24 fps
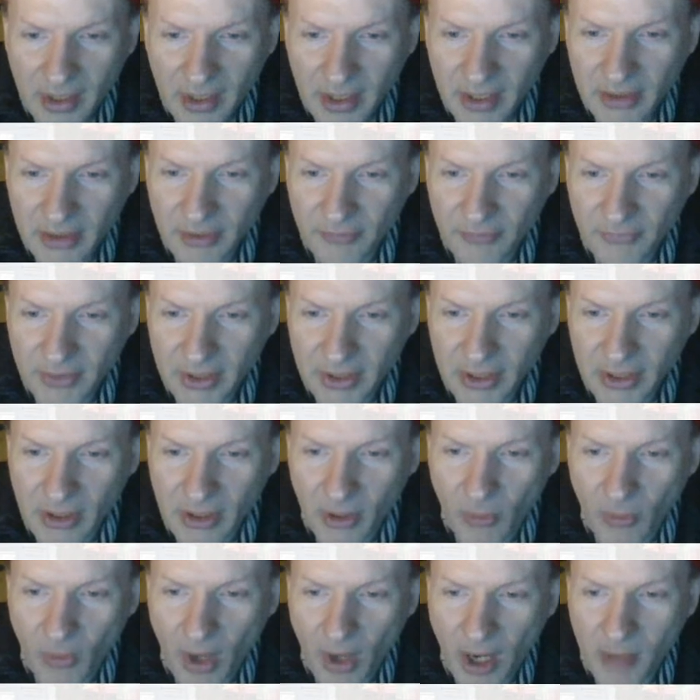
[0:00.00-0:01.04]
In the
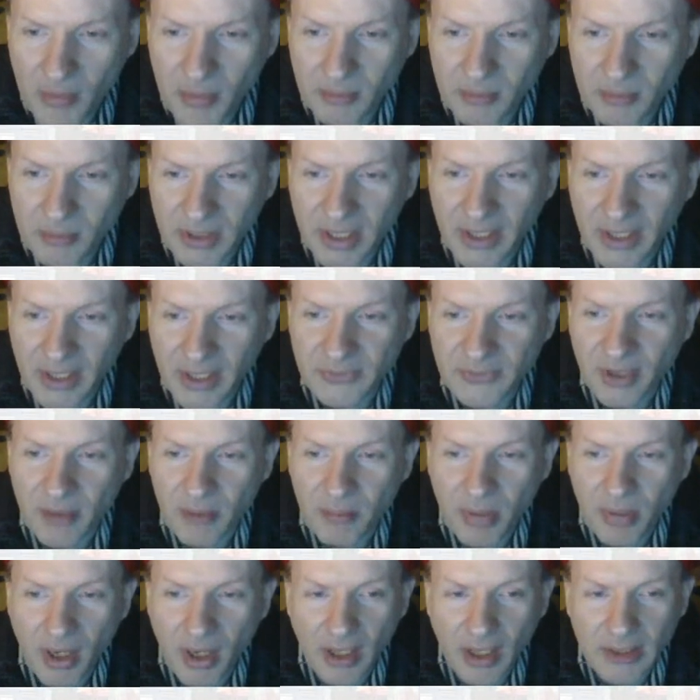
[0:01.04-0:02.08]
video, Almond plays
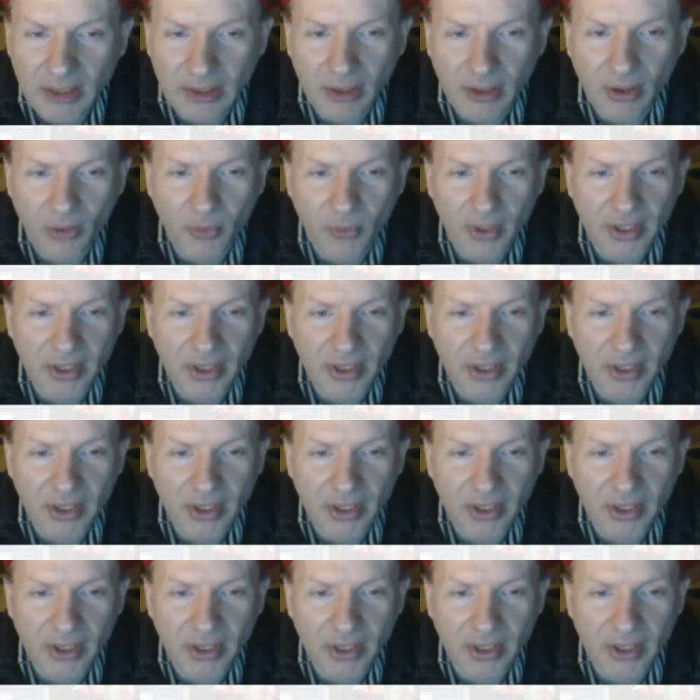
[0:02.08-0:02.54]
Apollo